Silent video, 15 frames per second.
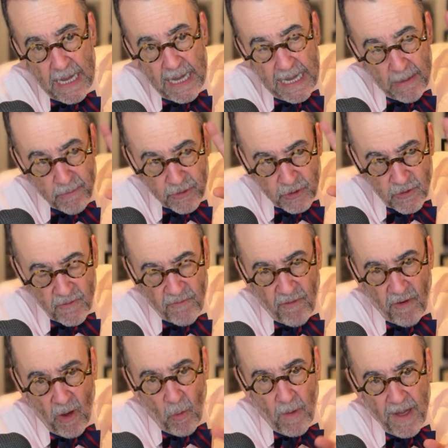It was too
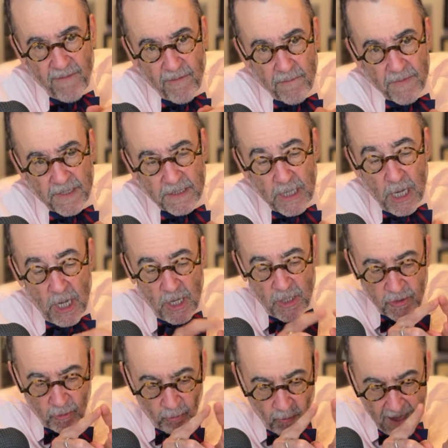far away from this.
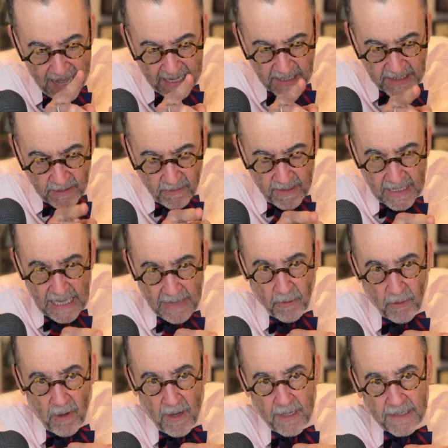So racketeering came
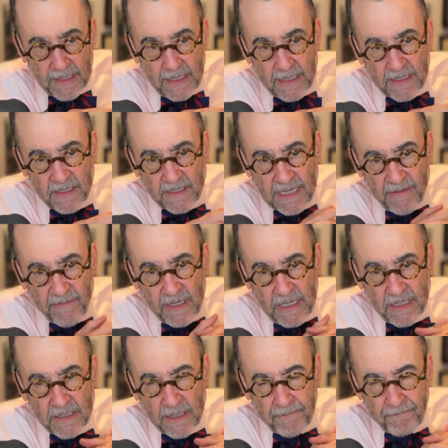along in the in the
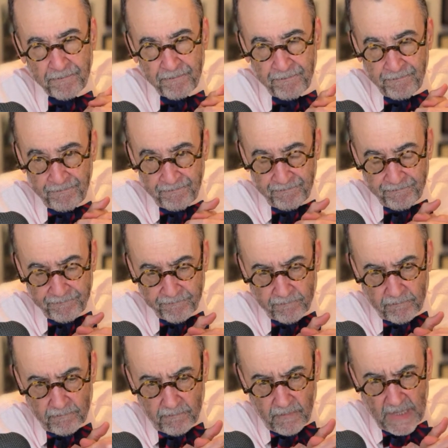70s and,
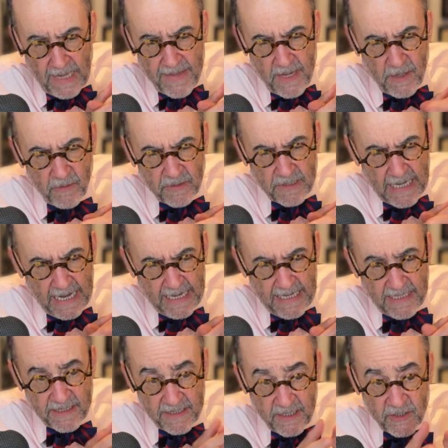and the news in the
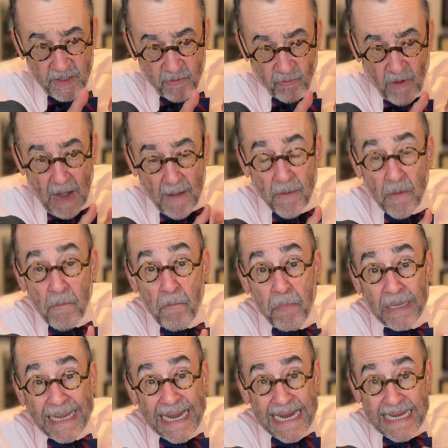80s. And this is Robert
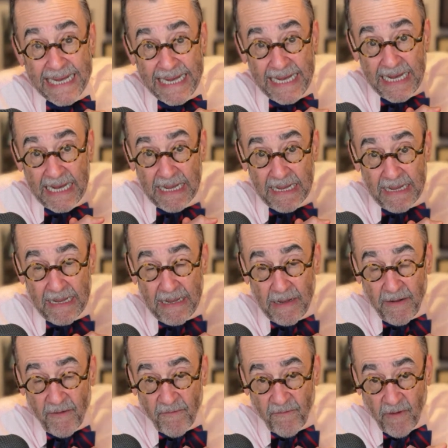Blakey
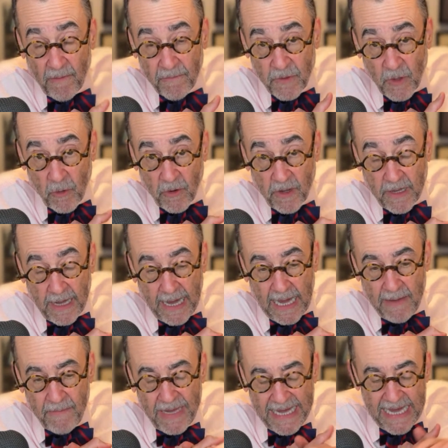from Notre
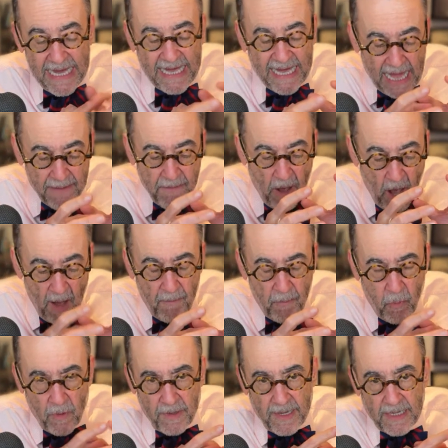Dame. He came up
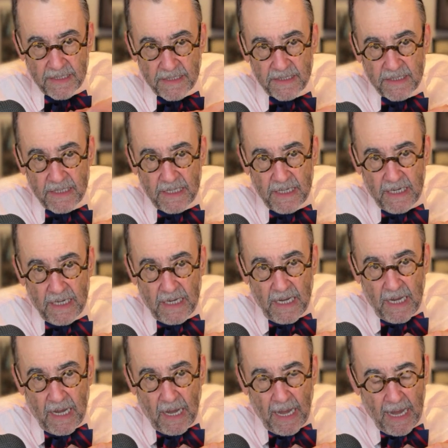with this
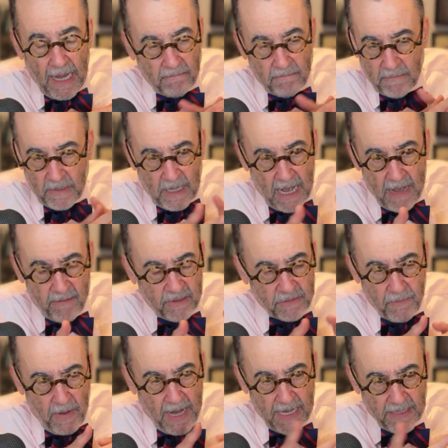and Congress
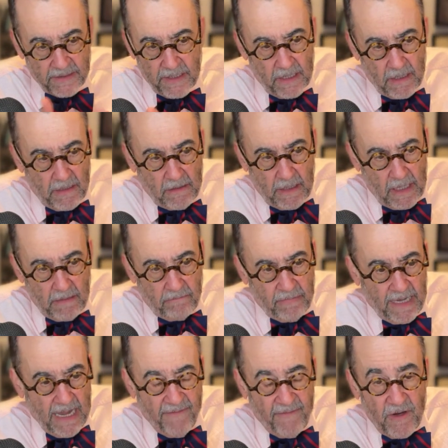passed it and they,
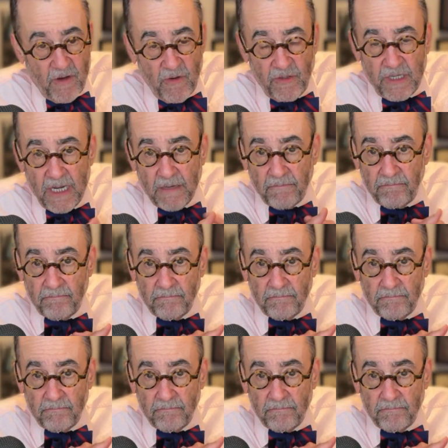they never used it.